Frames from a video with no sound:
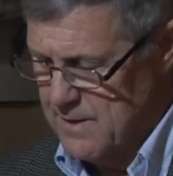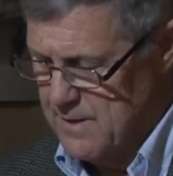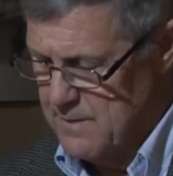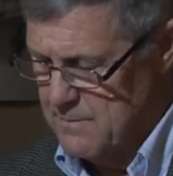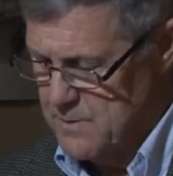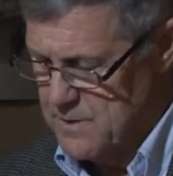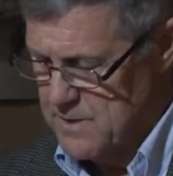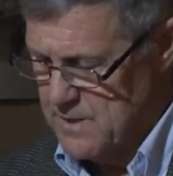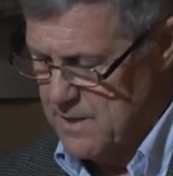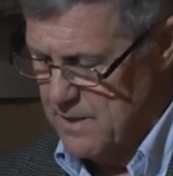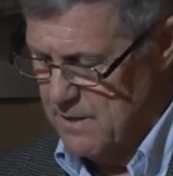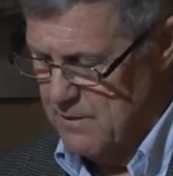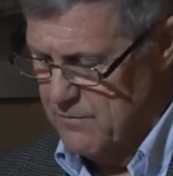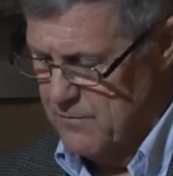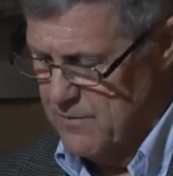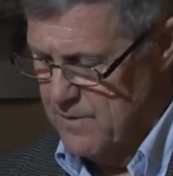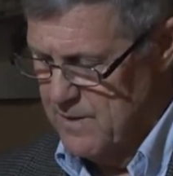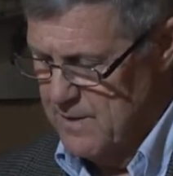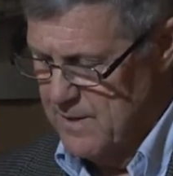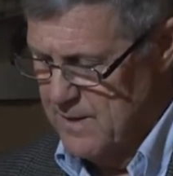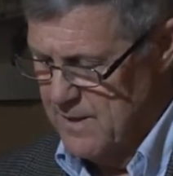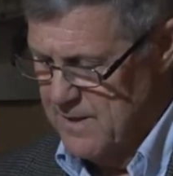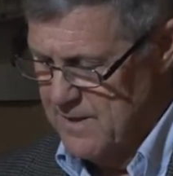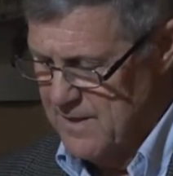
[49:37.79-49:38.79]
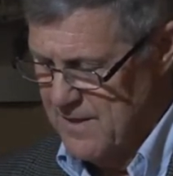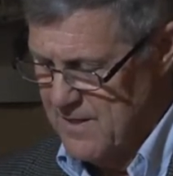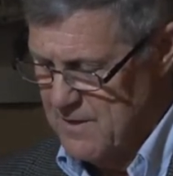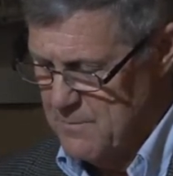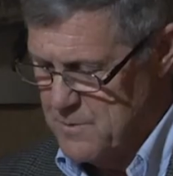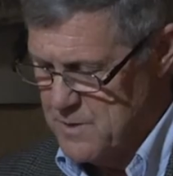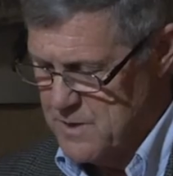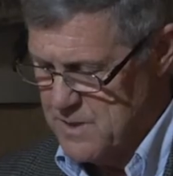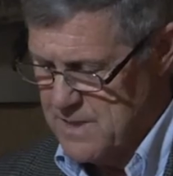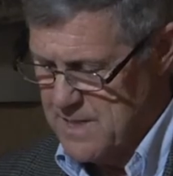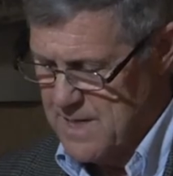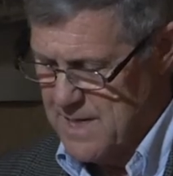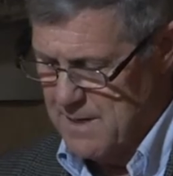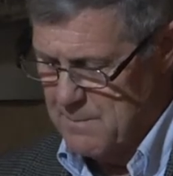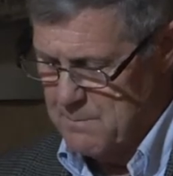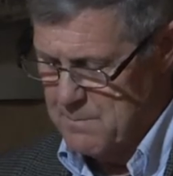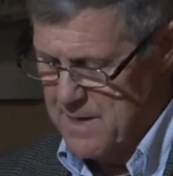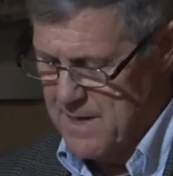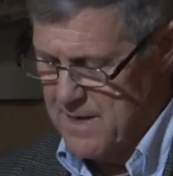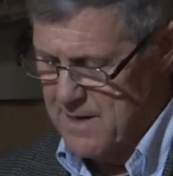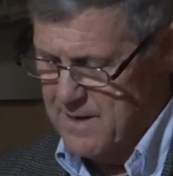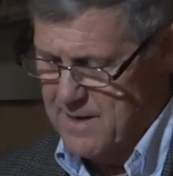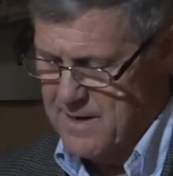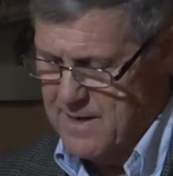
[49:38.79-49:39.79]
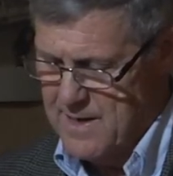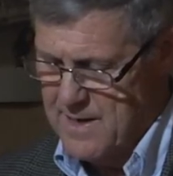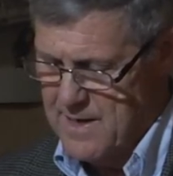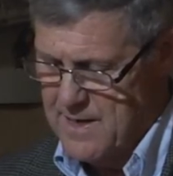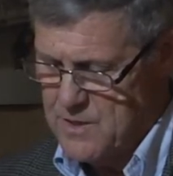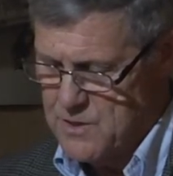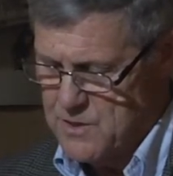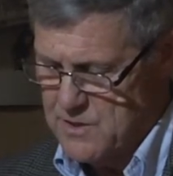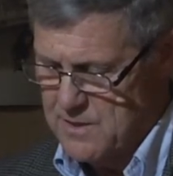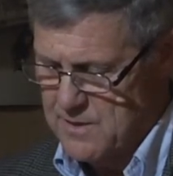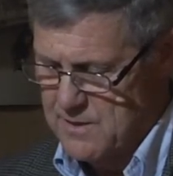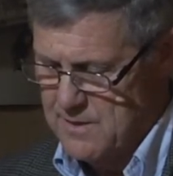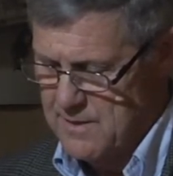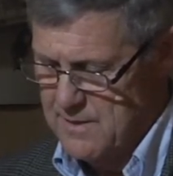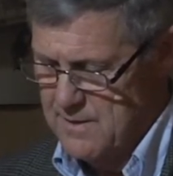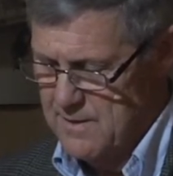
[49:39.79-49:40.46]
at himself, another mistake made in haste.